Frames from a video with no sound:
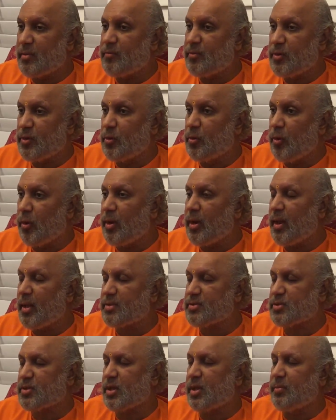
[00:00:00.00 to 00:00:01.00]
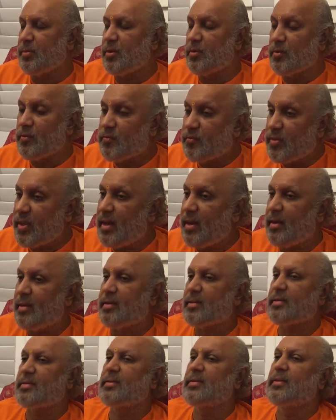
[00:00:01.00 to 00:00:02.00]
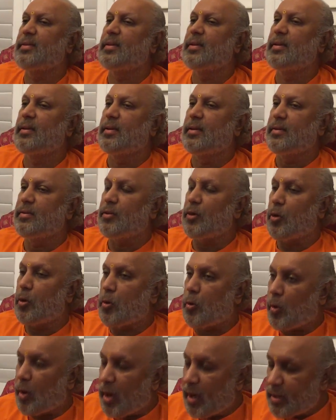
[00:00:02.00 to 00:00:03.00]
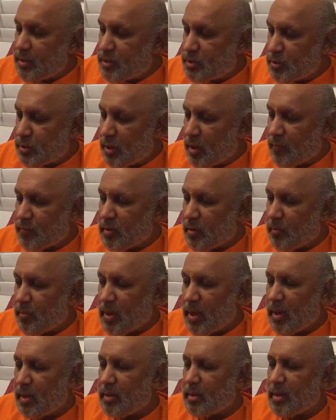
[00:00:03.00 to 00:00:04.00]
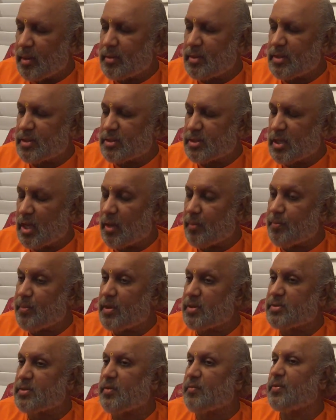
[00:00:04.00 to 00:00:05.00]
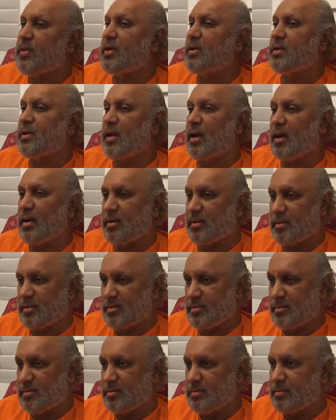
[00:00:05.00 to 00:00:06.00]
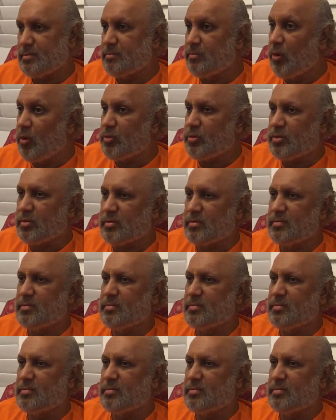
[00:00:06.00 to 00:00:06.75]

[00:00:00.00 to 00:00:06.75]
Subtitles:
We go next to him, you will feel it. The quietude of the mind and the sharpness of the intellect. Both.